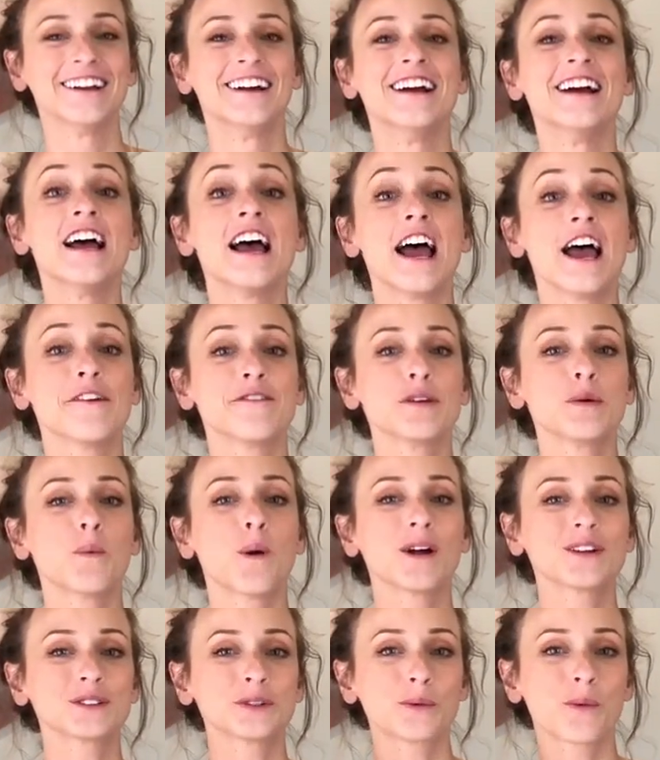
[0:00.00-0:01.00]
if you
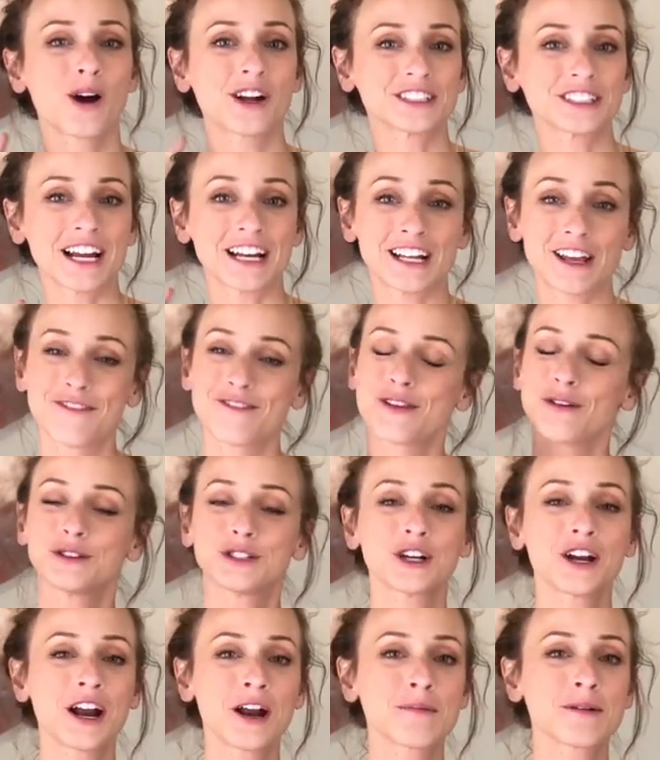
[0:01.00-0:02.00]
want to watch any future
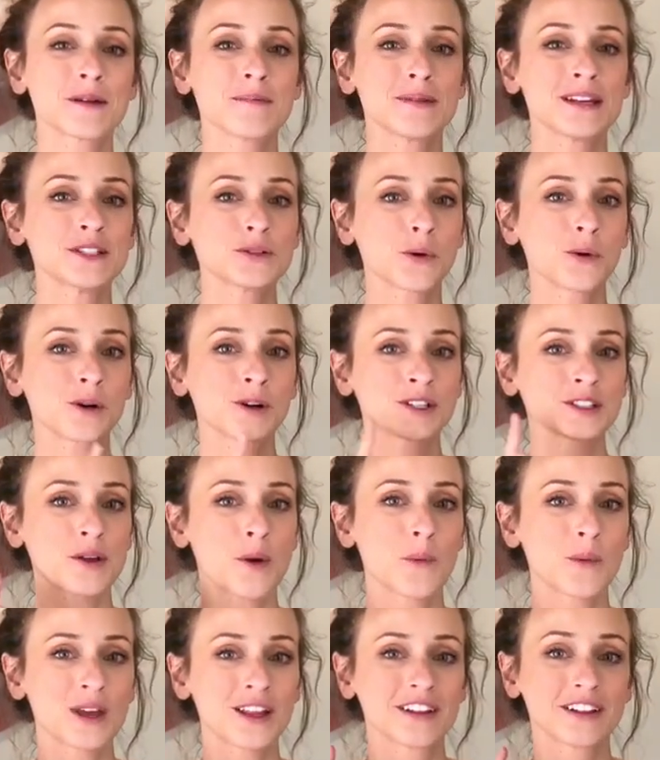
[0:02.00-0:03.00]
Airbnb tours,
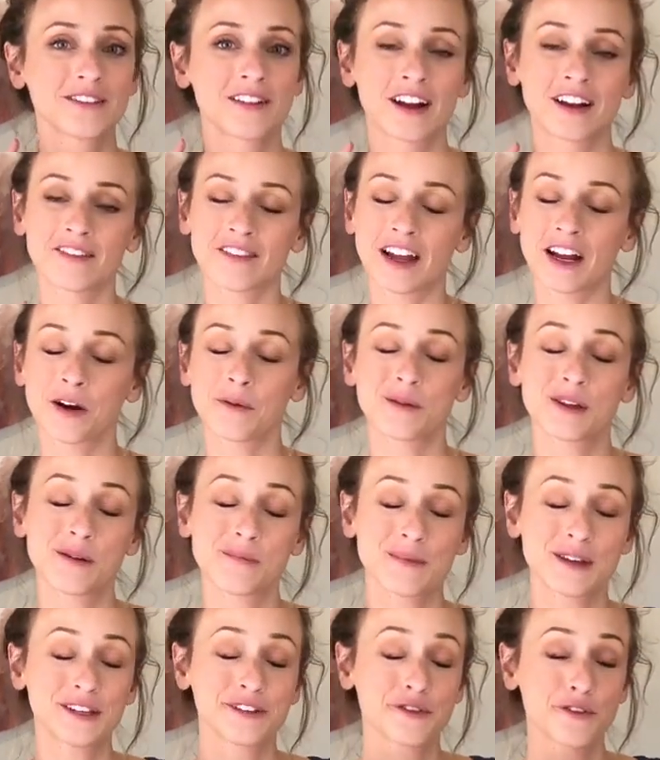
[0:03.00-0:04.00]
we live out of
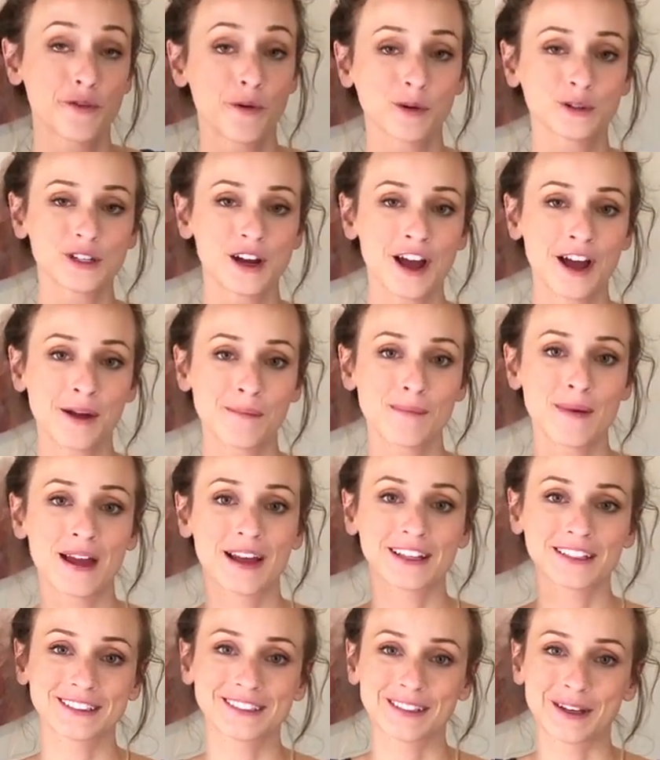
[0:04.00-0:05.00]
Airbnbs full
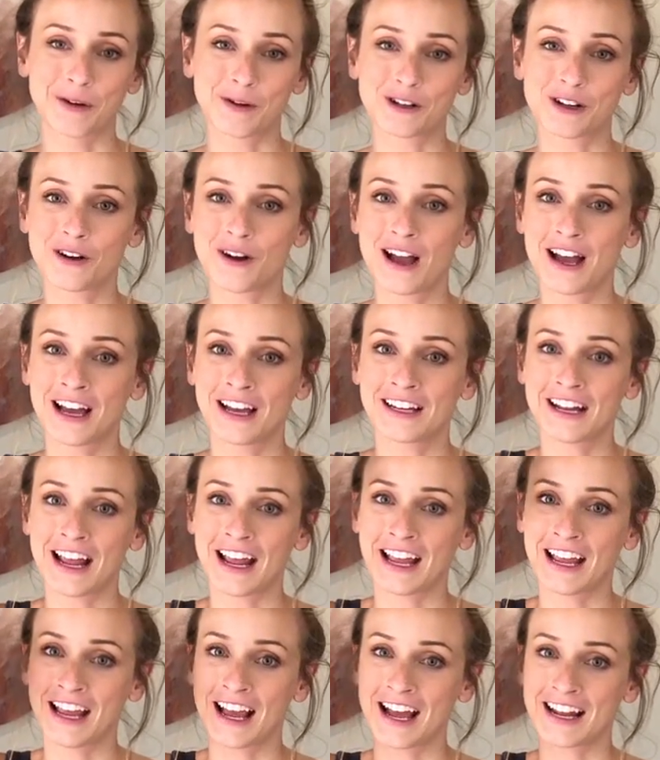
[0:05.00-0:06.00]
time. So go ahead
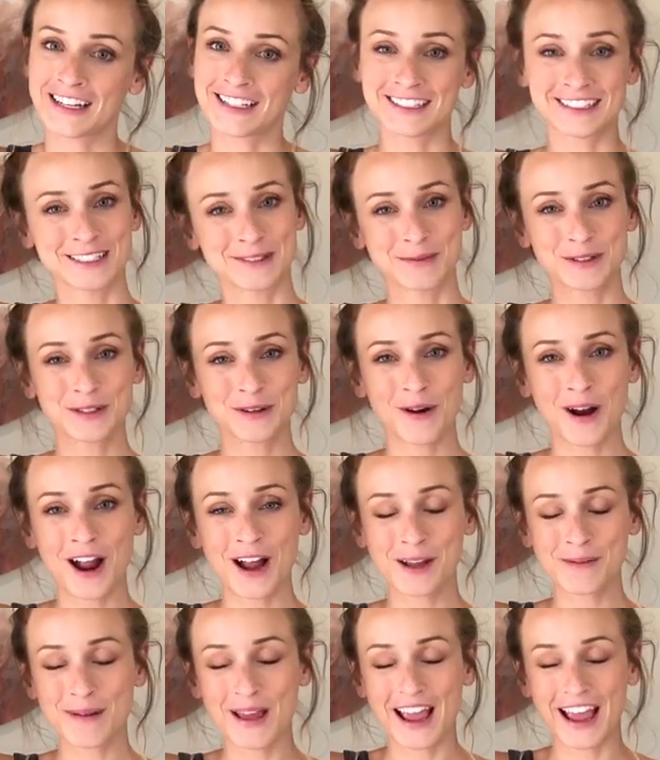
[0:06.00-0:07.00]
and
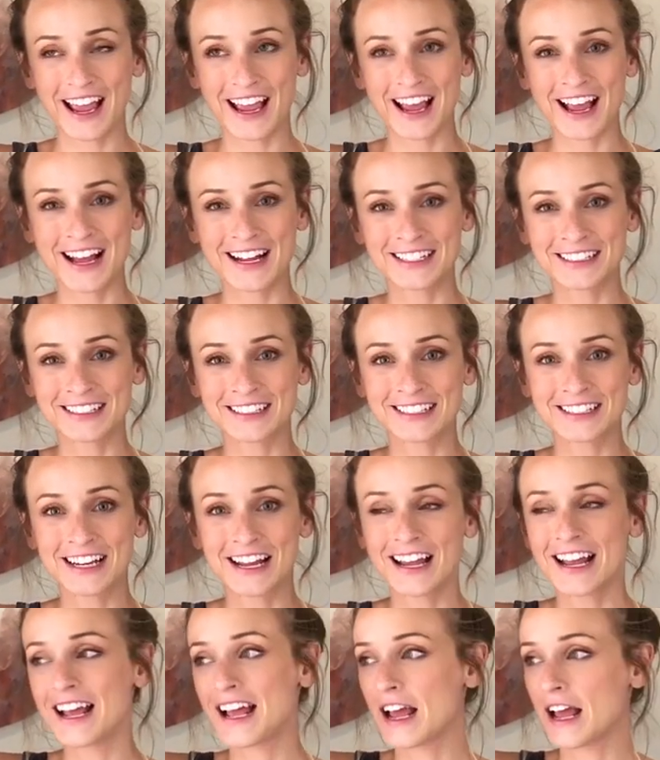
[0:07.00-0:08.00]
subscribe and
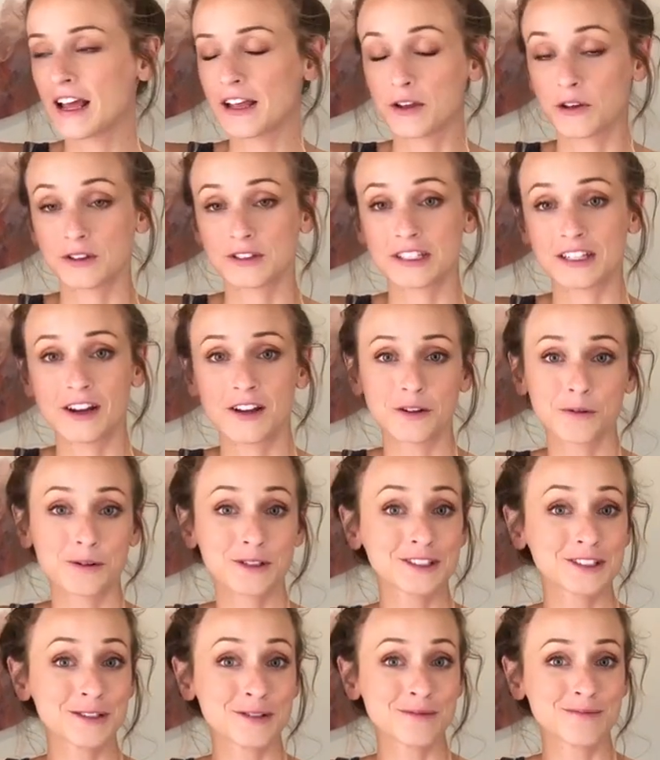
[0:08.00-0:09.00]
you'll see another one
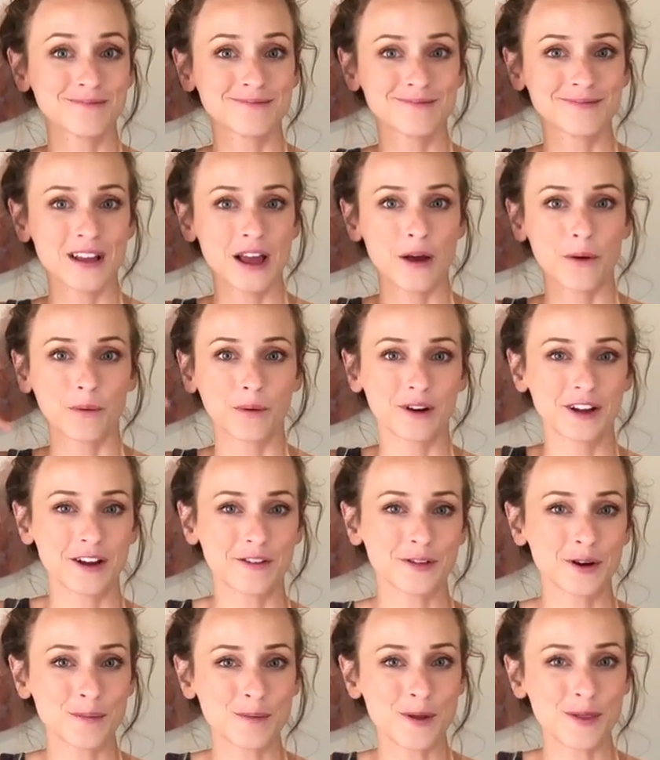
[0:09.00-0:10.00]
soon. We're here for
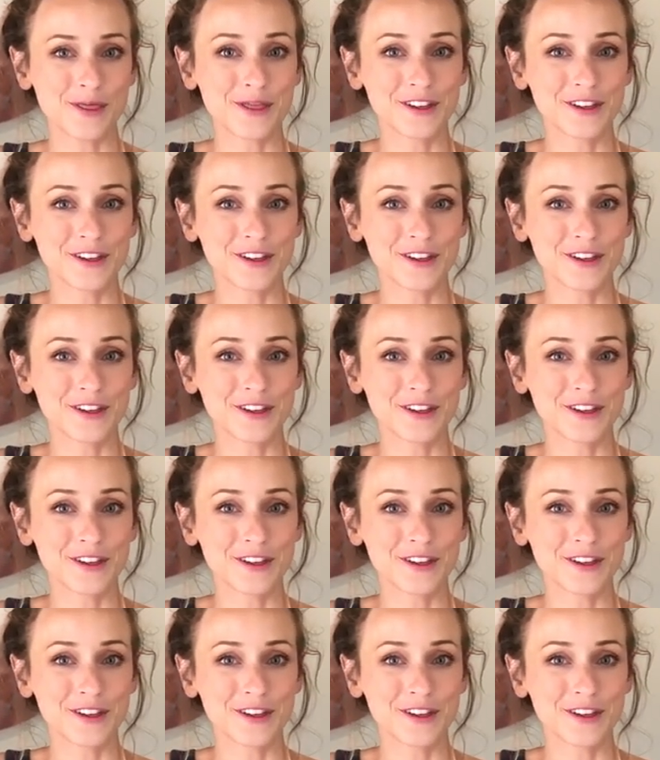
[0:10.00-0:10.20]
a month.